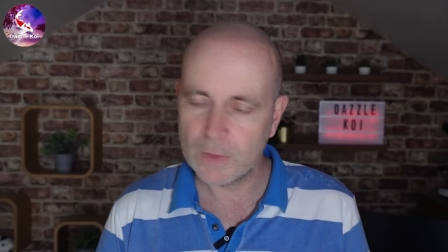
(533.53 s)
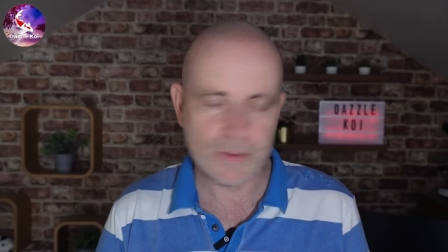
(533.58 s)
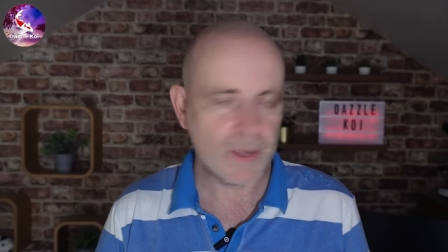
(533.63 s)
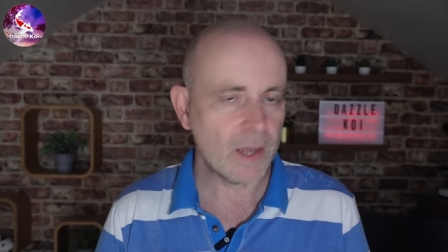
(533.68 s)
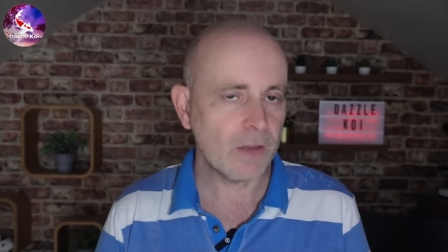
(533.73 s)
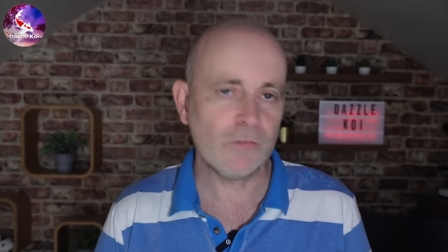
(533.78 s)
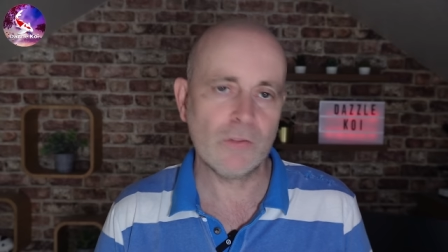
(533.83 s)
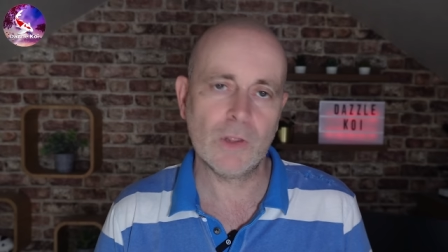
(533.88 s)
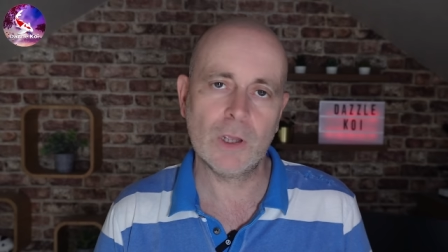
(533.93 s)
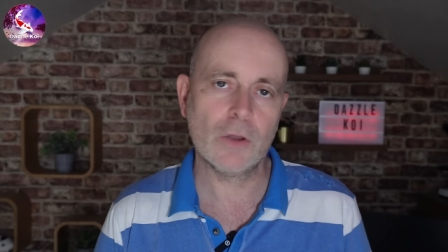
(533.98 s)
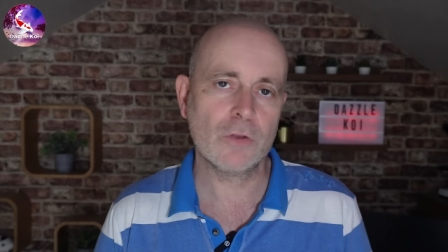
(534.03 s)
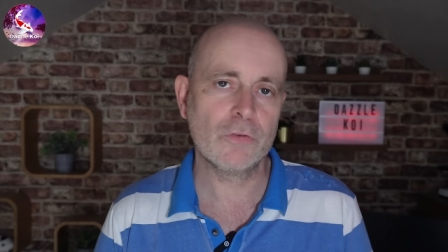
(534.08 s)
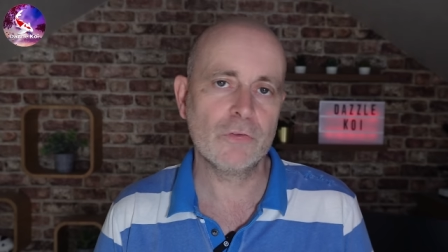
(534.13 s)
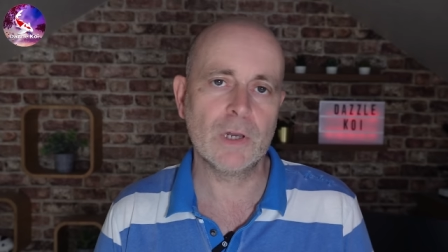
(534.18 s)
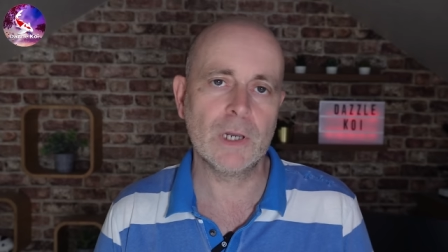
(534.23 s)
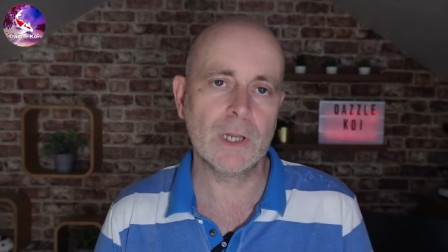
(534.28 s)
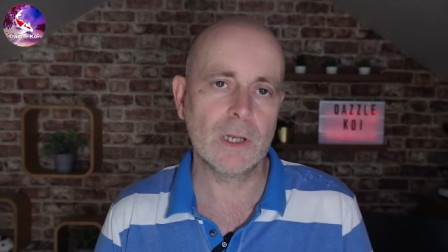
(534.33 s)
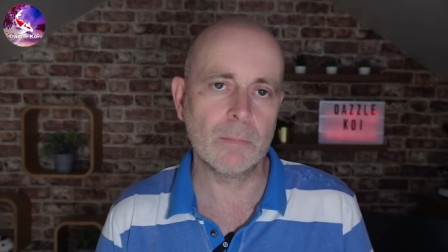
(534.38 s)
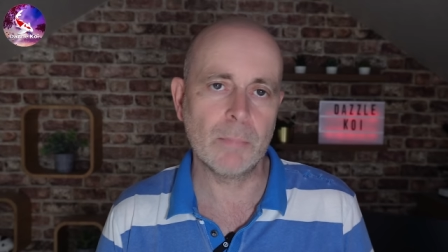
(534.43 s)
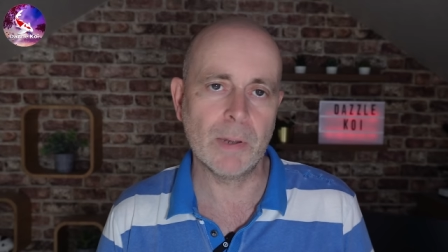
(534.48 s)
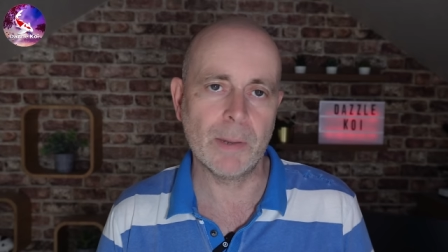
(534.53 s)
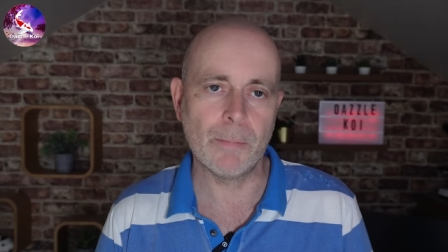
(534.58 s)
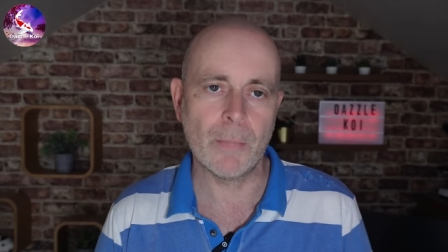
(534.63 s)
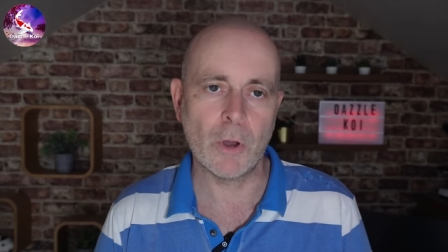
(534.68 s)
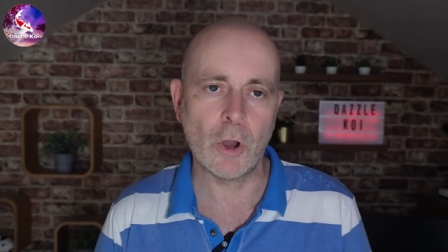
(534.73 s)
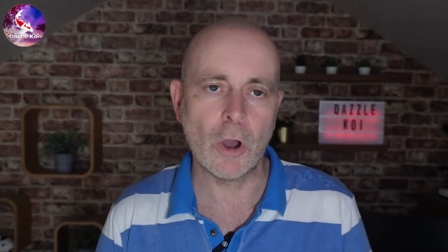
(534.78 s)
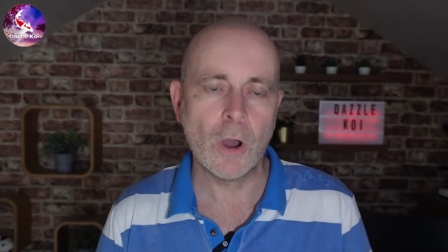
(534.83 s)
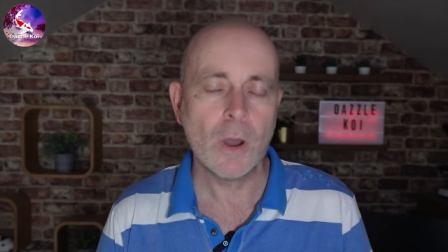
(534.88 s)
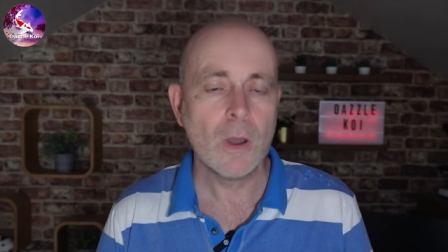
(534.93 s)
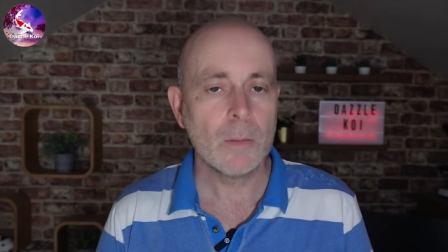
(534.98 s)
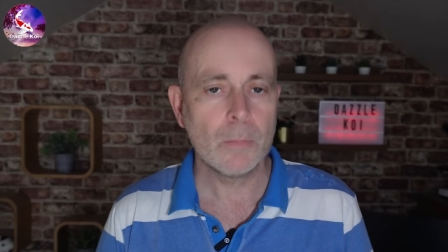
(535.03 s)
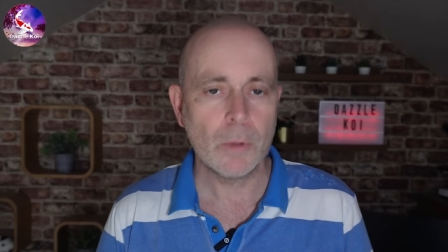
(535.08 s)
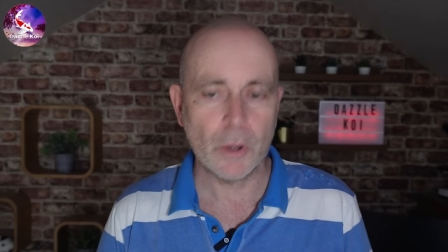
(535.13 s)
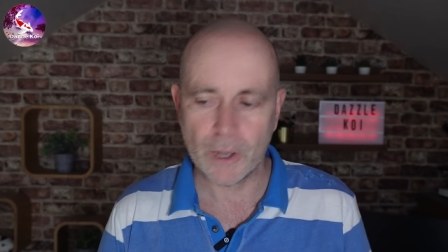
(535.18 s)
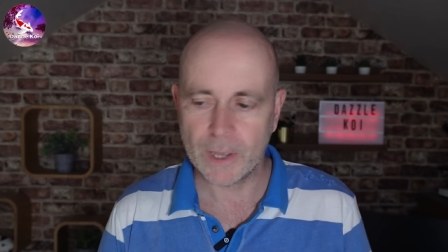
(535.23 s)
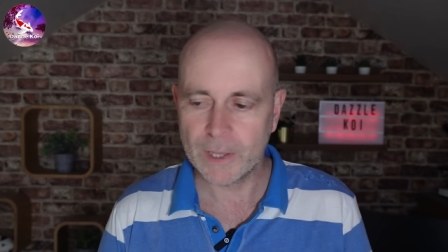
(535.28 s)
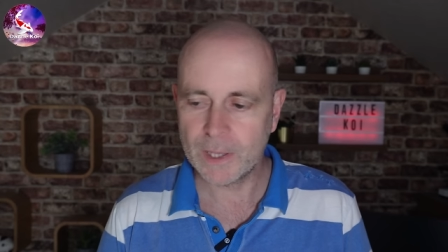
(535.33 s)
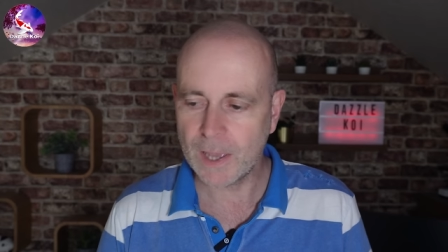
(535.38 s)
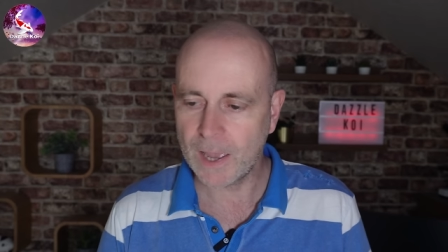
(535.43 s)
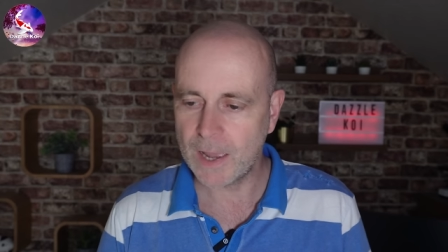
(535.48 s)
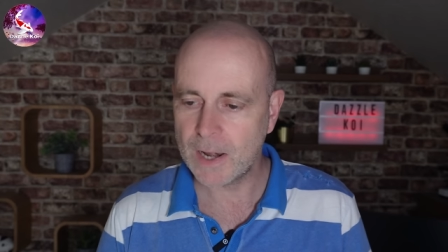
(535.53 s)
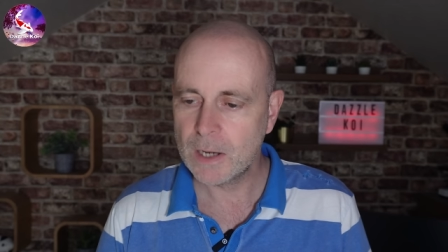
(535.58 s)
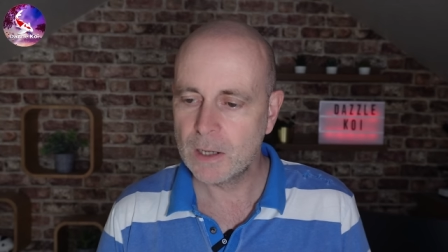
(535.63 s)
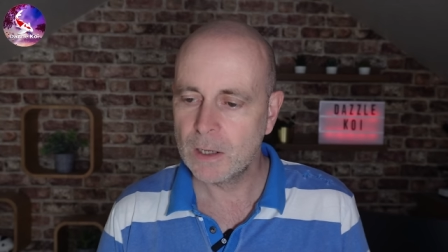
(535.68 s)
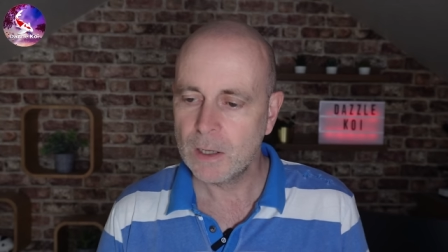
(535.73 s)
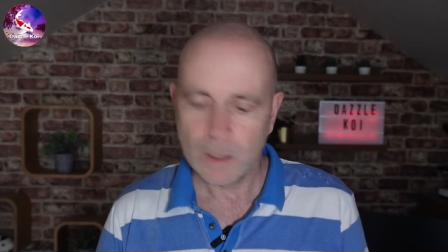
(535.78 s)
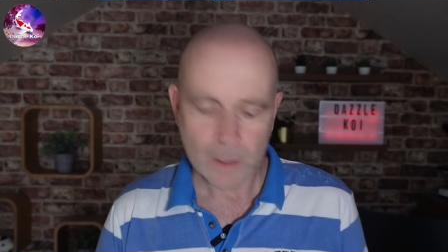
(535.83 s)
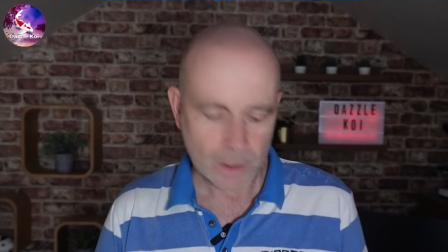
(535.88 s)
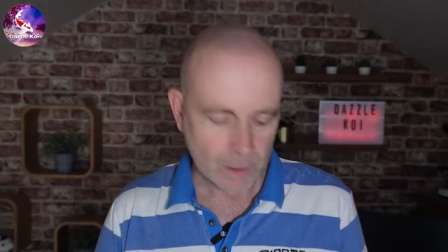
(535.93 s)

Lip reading: Yes, they cost a little bit more, but again,